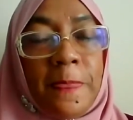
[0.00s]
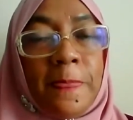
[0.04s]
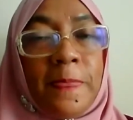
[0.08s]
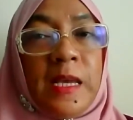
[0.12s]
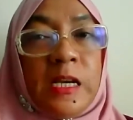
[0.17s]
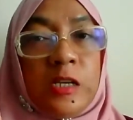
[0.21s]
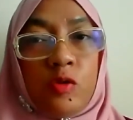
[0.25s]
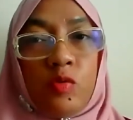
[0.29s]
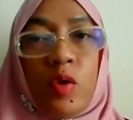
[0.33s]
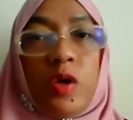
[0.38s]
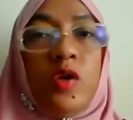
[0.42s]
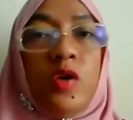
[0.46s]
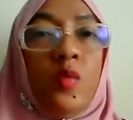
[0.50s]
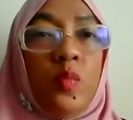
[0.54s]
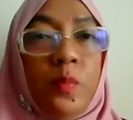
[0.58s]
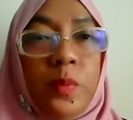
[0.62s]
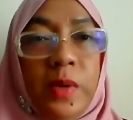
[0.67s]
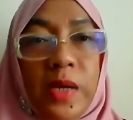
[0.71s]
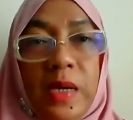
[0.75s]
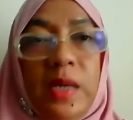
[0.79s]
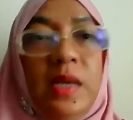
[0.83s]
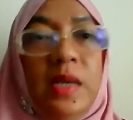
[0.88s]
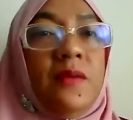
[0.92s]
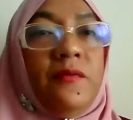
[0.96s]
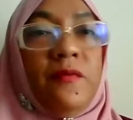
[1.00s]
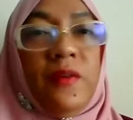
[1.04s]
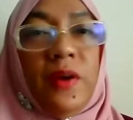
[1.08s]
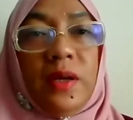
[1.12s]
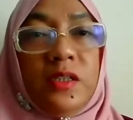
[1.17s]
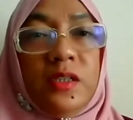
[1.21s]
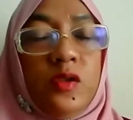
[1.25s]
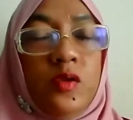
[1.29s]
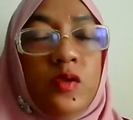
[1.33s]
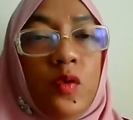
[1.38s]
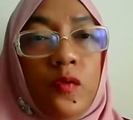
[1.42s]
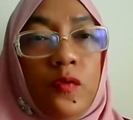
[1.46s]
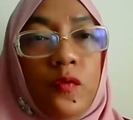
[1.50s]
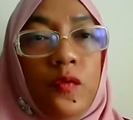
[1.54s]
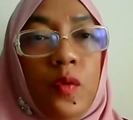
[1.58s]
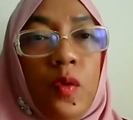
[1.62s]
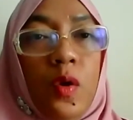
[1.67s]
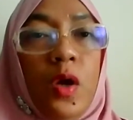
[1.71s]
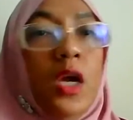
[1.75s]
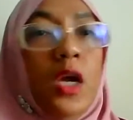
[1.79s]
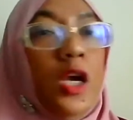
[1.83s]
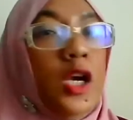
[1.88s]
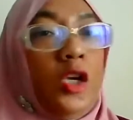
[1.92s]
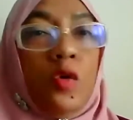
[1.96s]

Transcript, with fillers: that's why you be in the faculty of law.